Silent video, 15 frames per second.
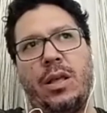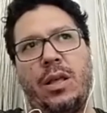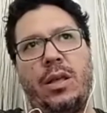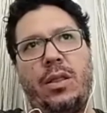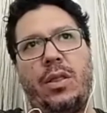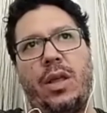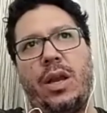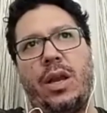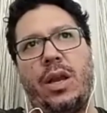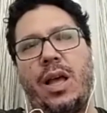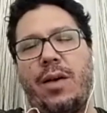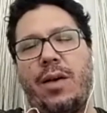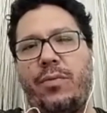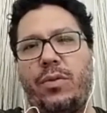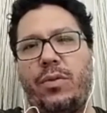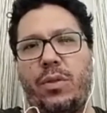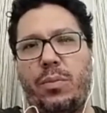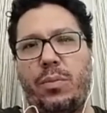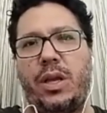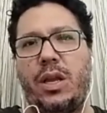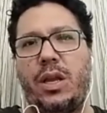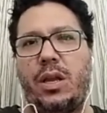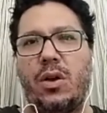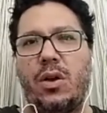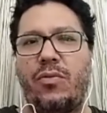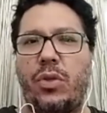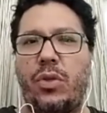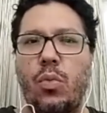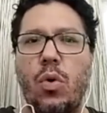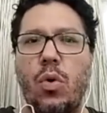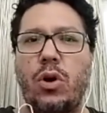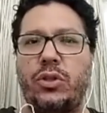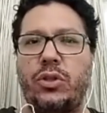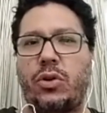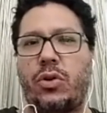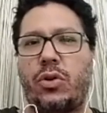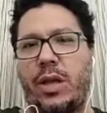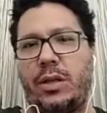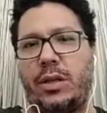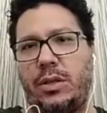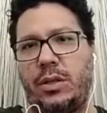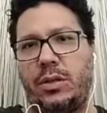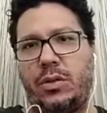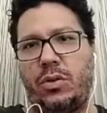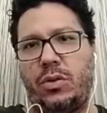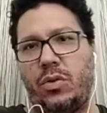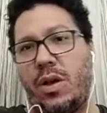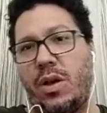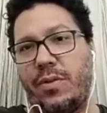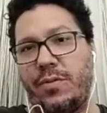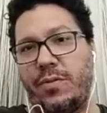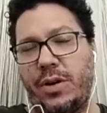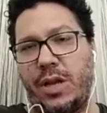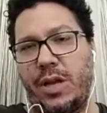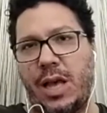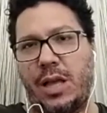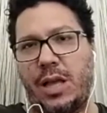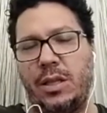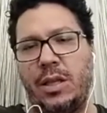then have the beginning of the worst crisis you have ever had?